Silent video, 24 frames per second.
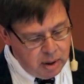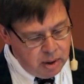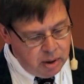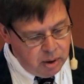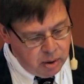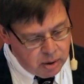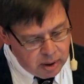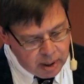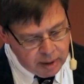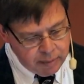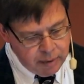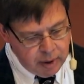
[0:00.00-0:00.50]

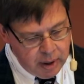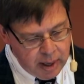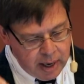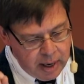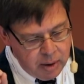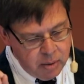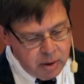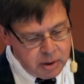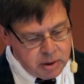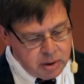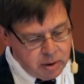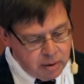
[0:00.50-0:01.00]
You could have a
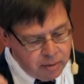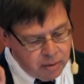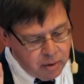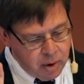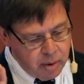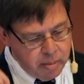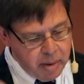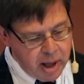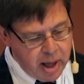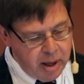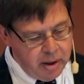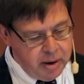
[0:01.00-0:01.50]
language and a
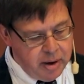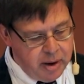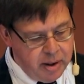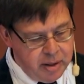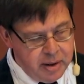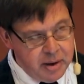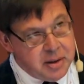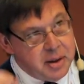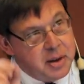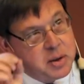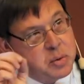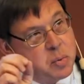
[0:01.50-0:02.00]
formality
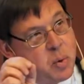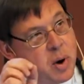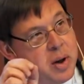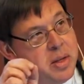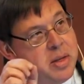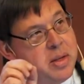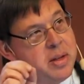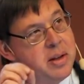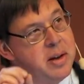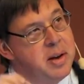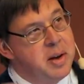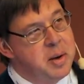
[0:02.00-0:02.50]
that does
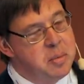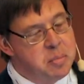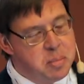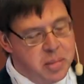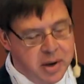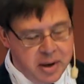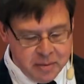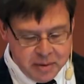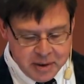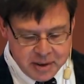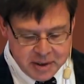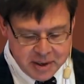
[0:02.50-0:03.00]
one thing,
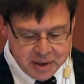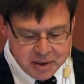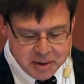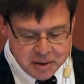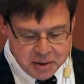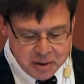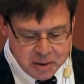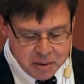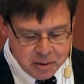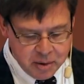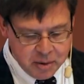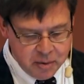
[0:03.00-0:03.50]
but if it
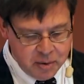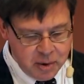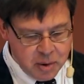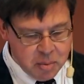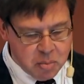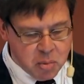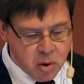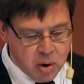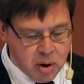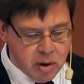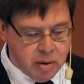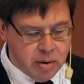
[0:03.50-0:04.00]
doesn't do a few
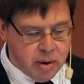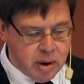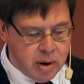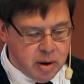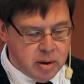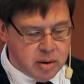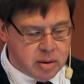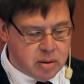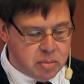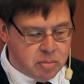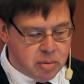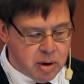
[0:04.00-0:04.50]
more, then
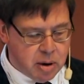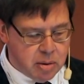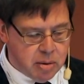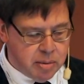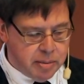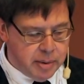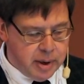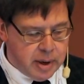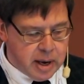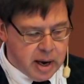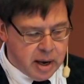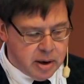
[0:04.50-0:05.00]
it's
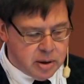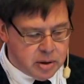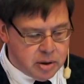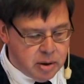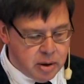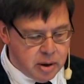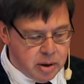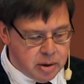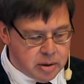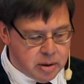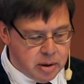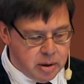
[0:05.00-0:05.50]
probably not as good as